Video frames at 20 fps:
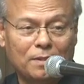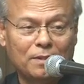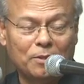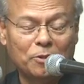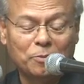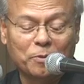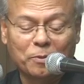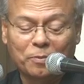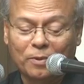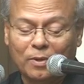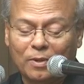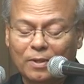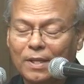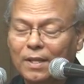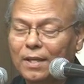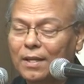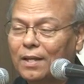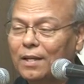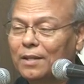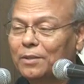You people,
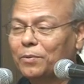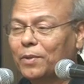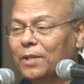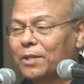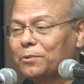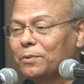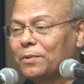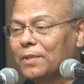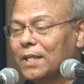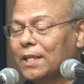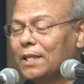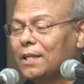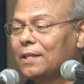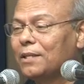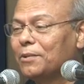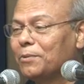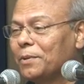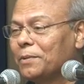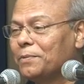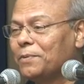when you read
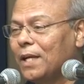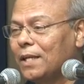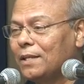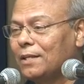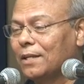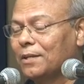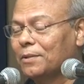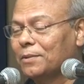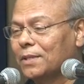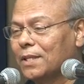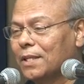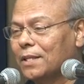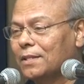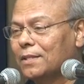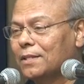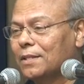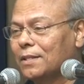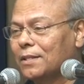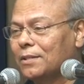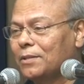it, you will find out
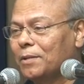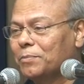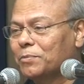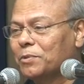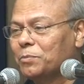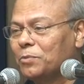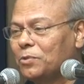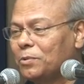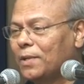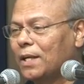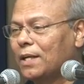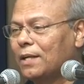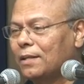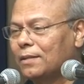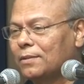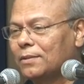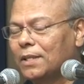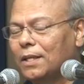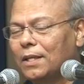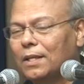that uh, you have to move
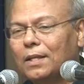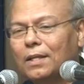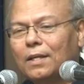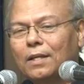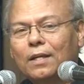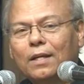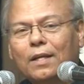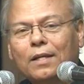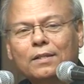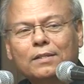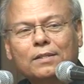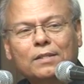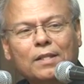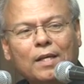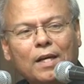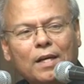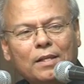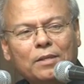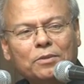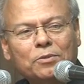around I'm
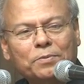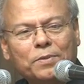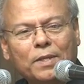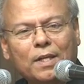trying to